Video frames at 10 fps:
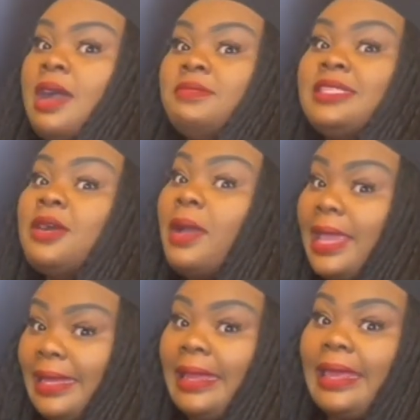I'm still
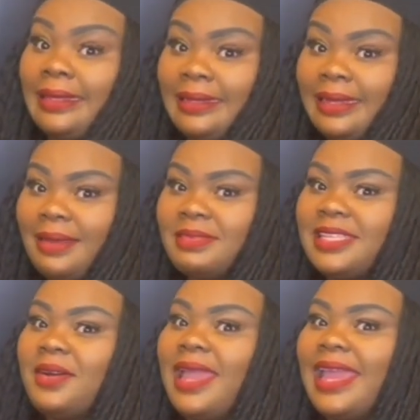healing. Yeah. I'm
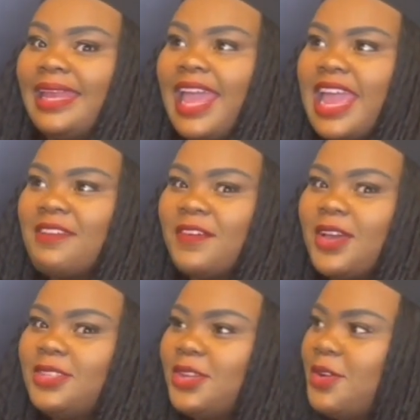still healing. For
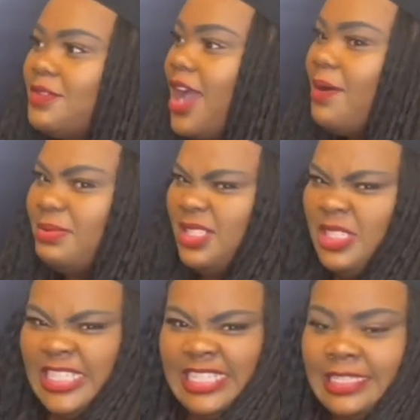those who don't know, I'm still
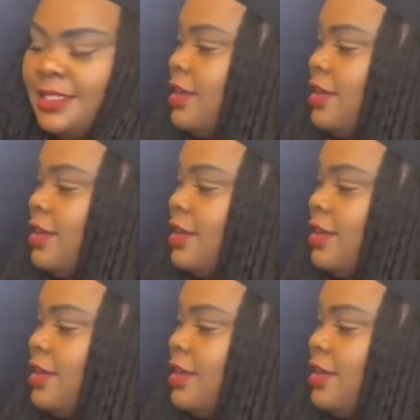healing.